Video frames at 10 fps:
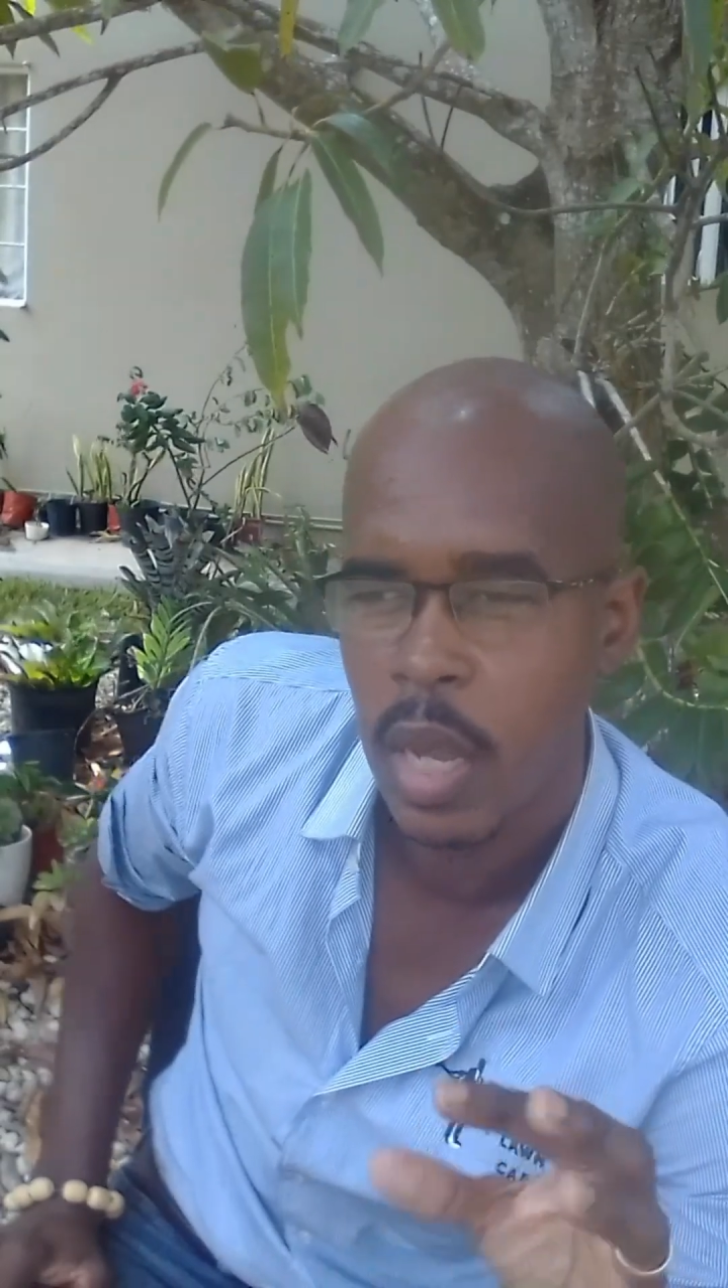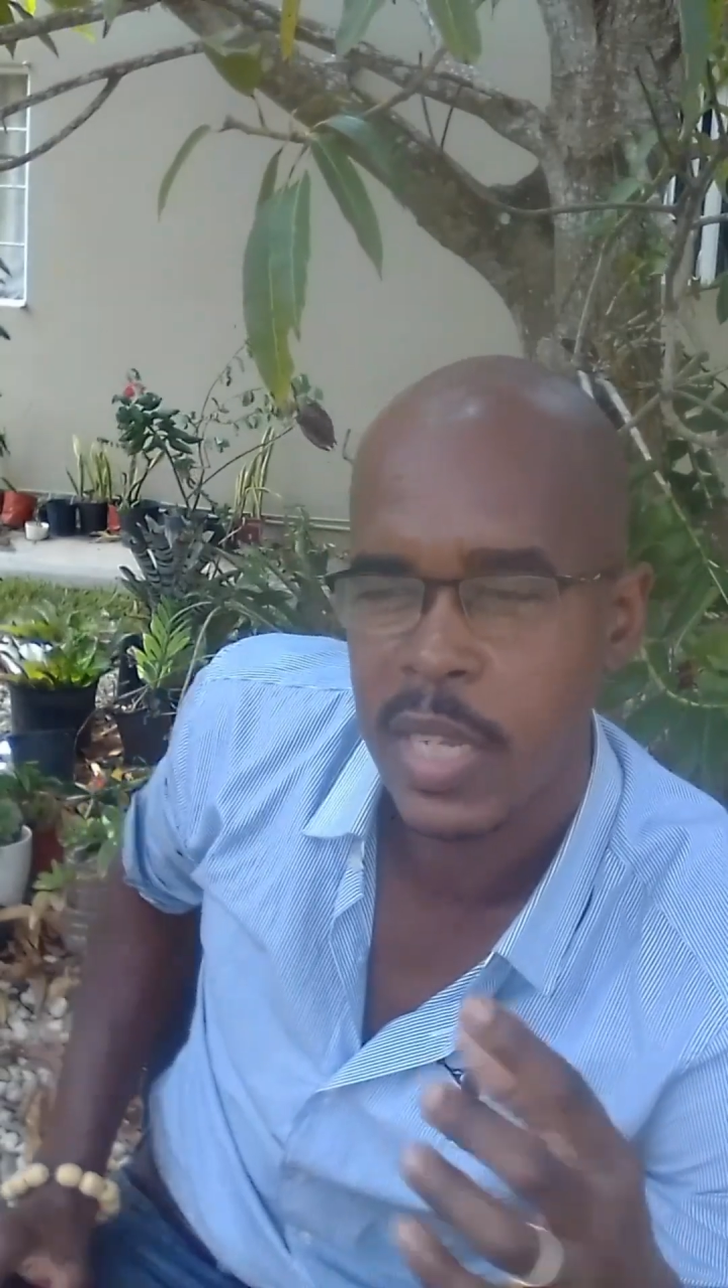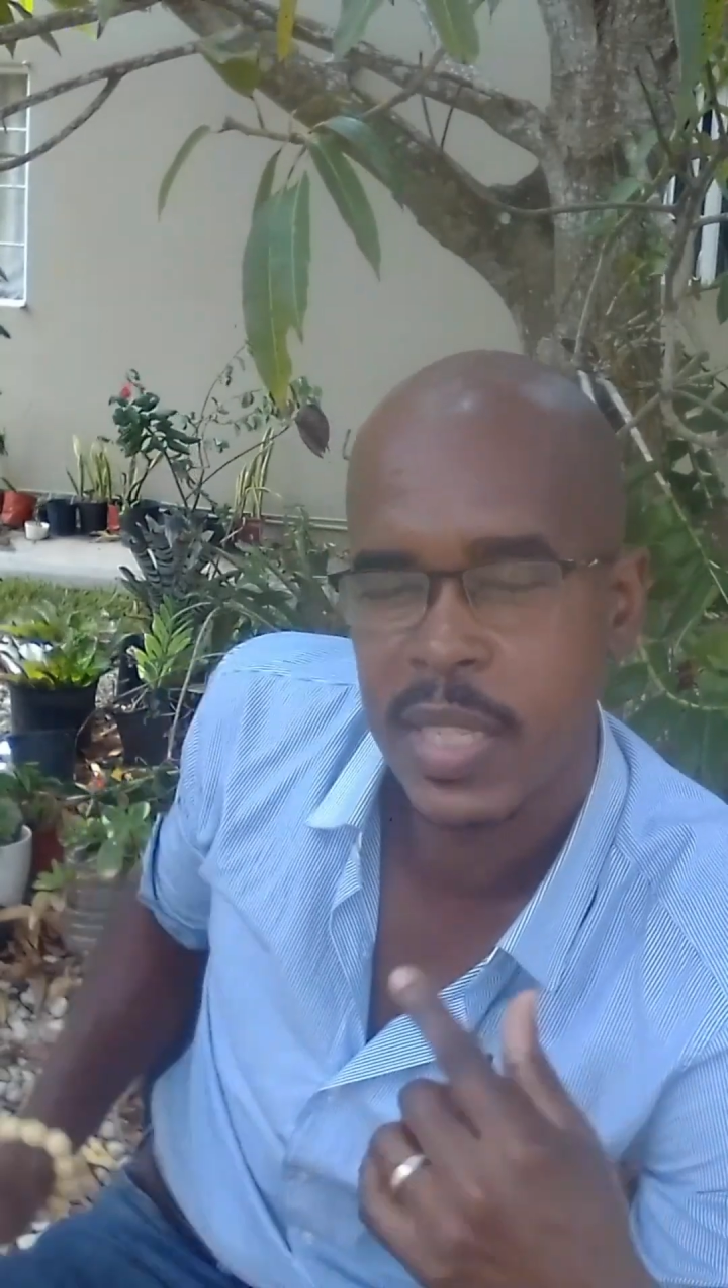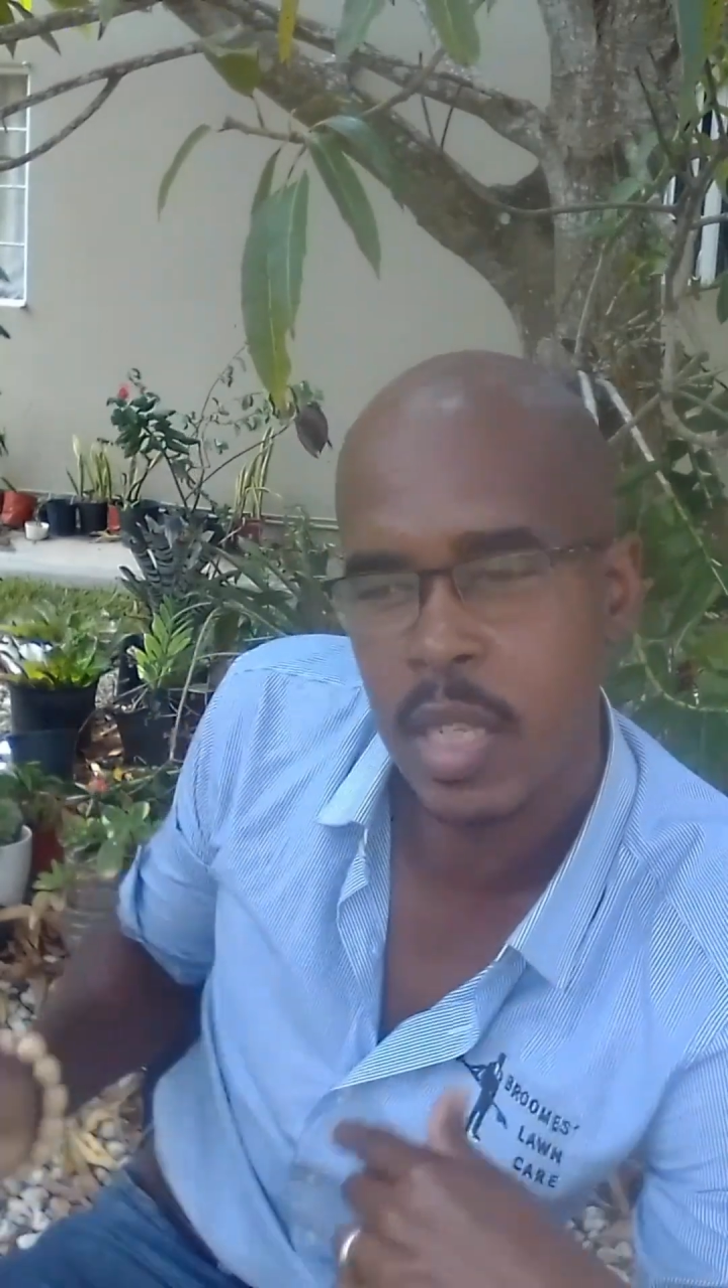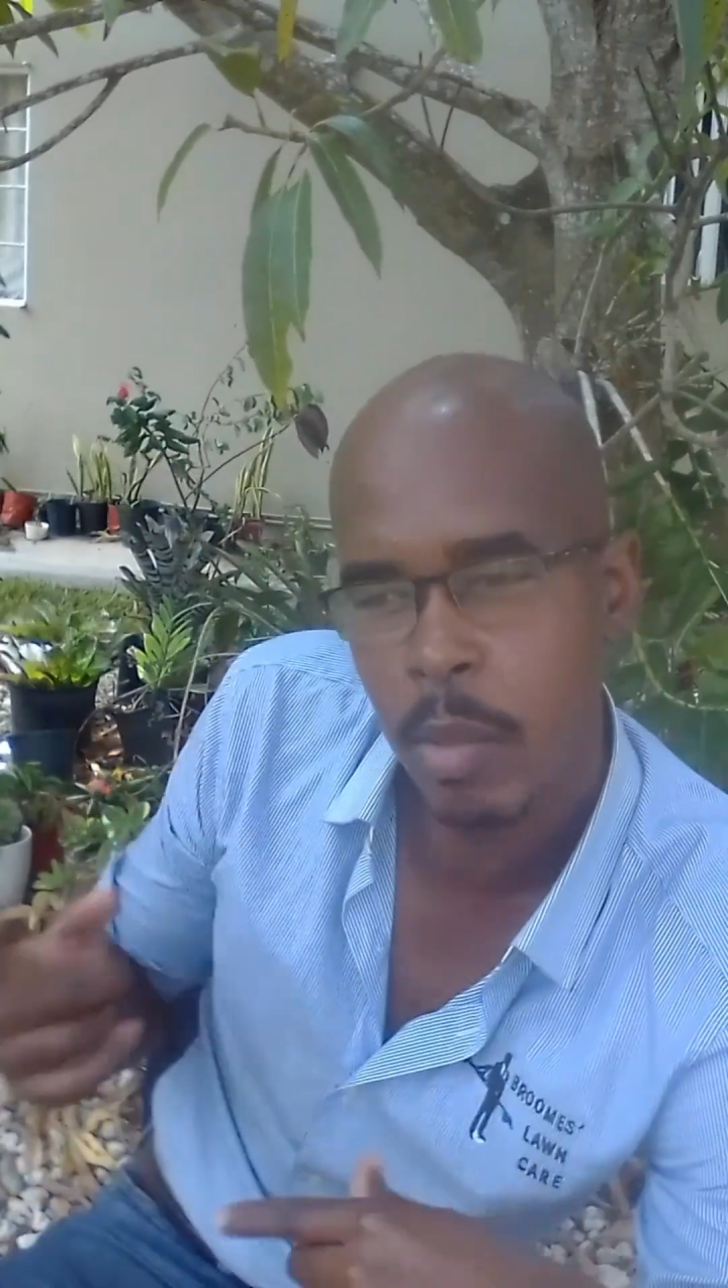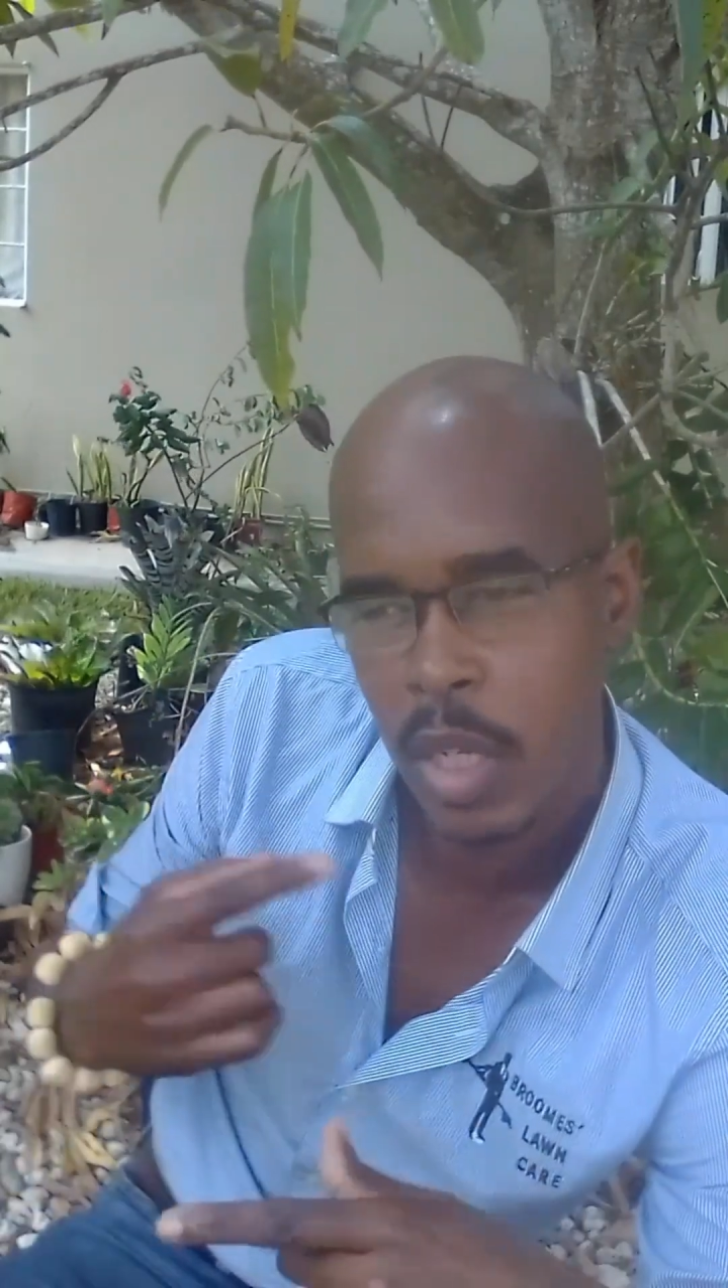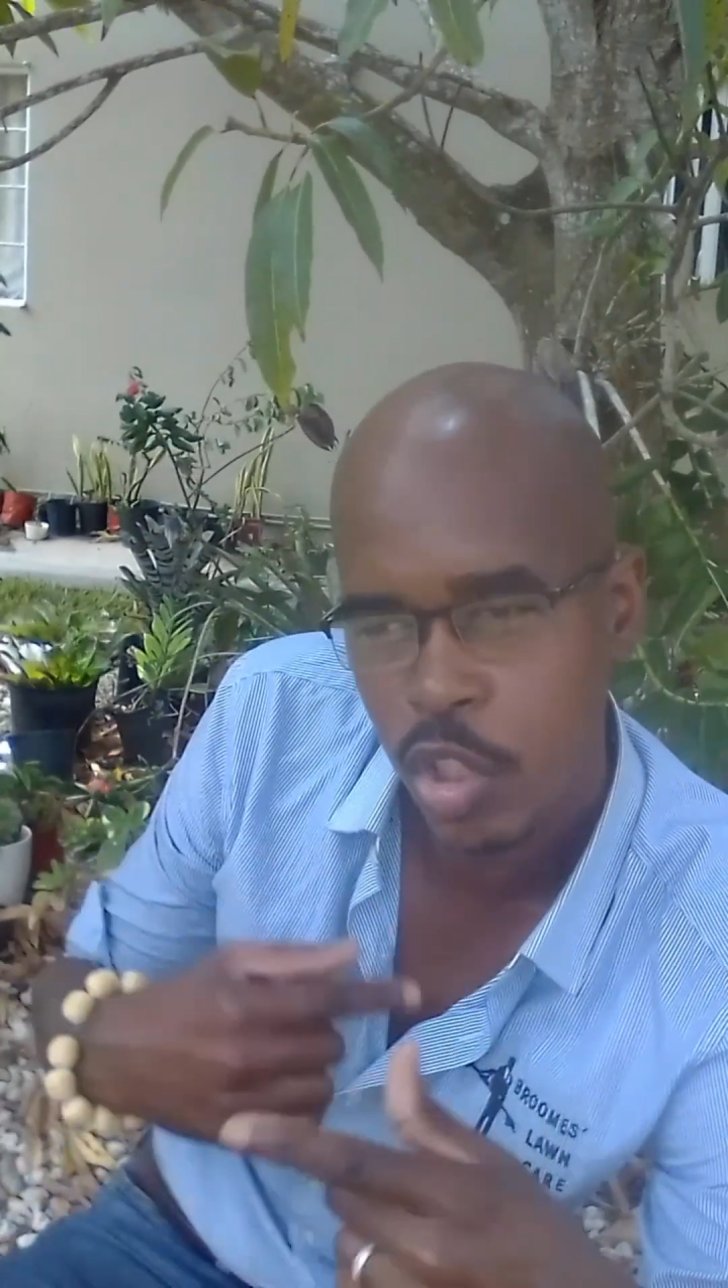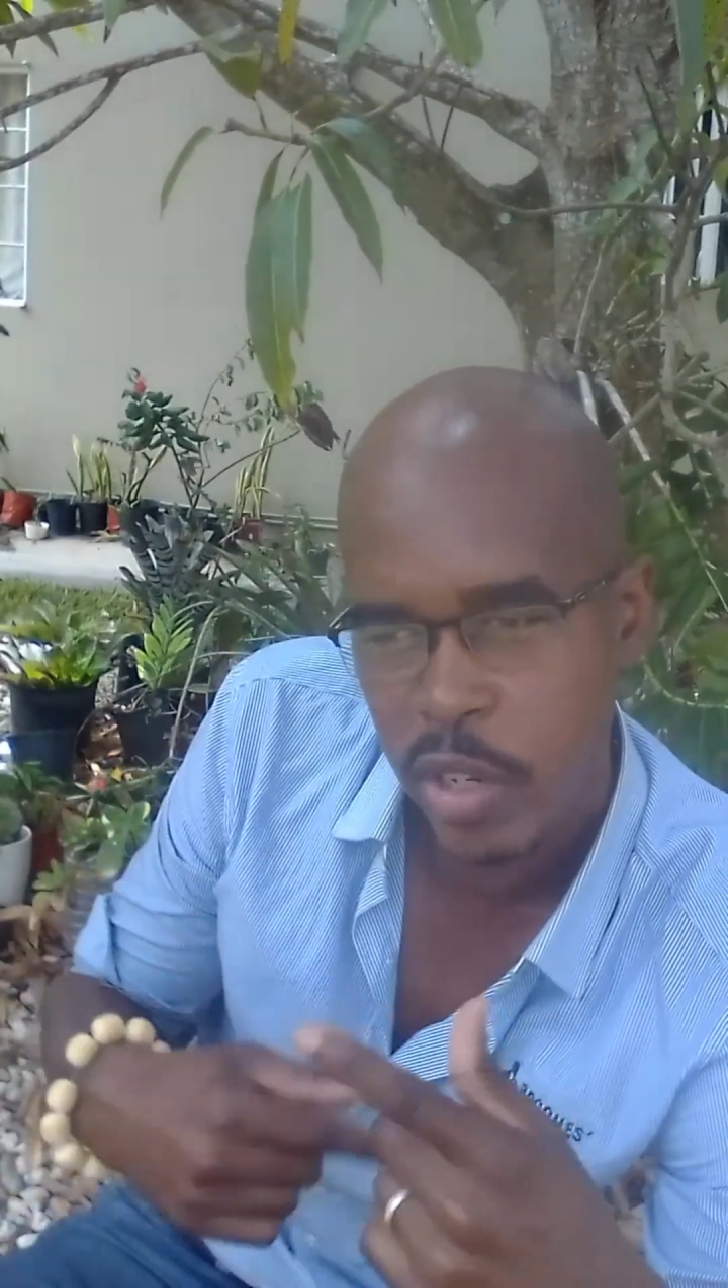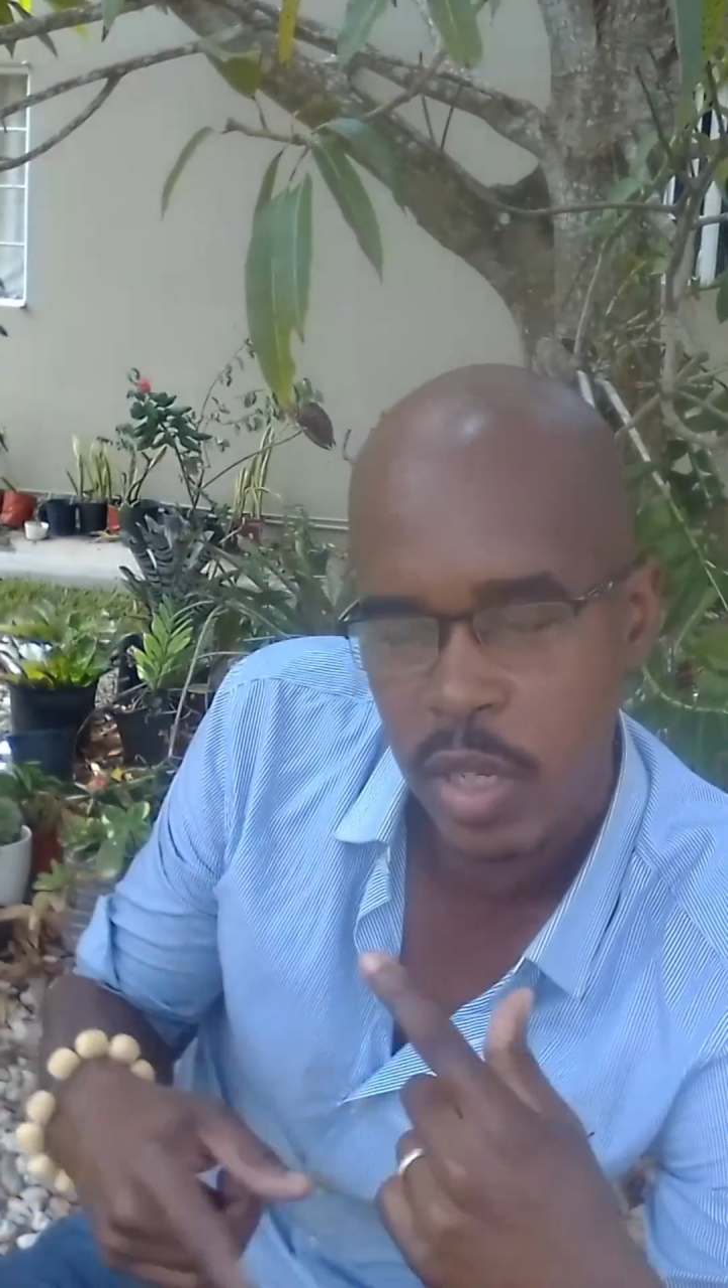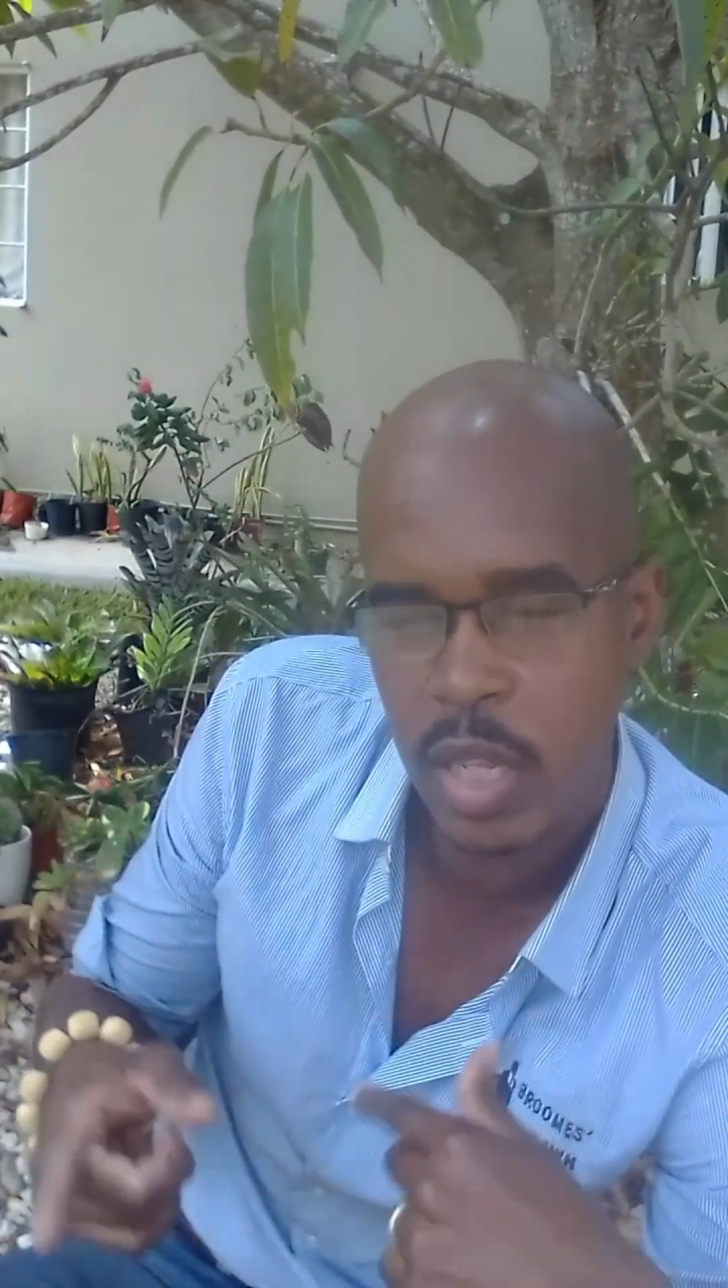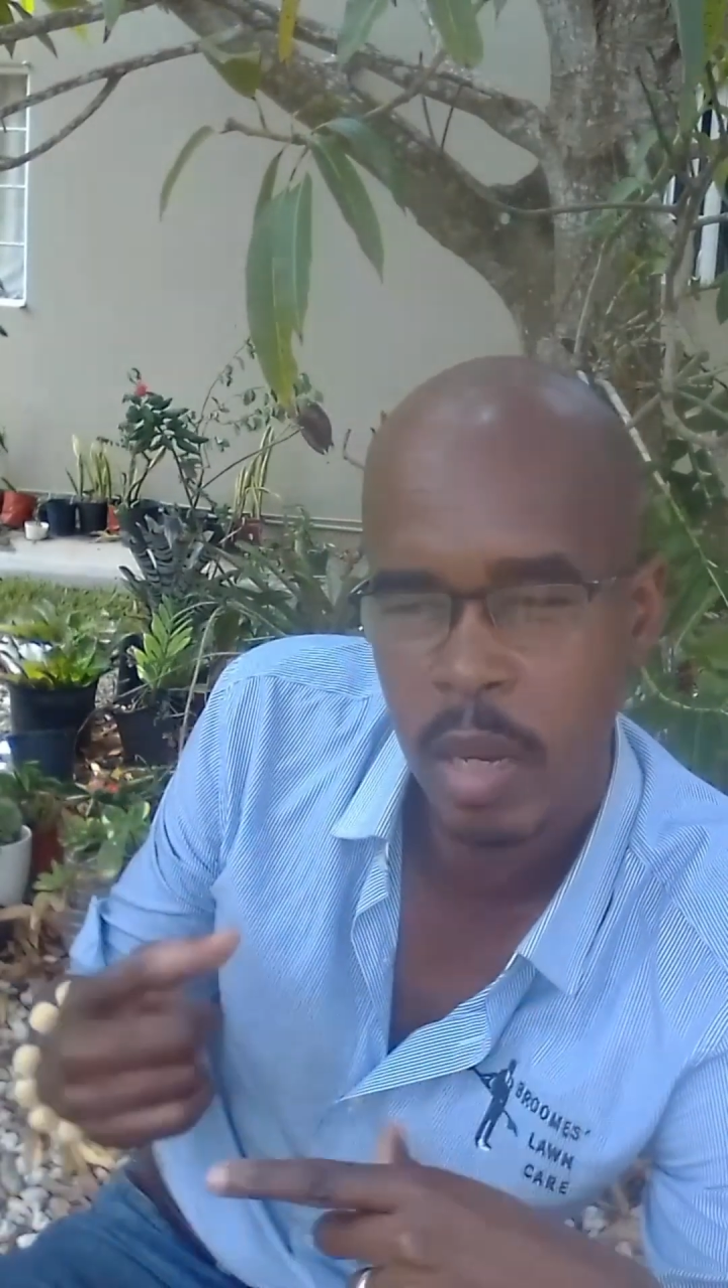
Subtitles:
a similar trend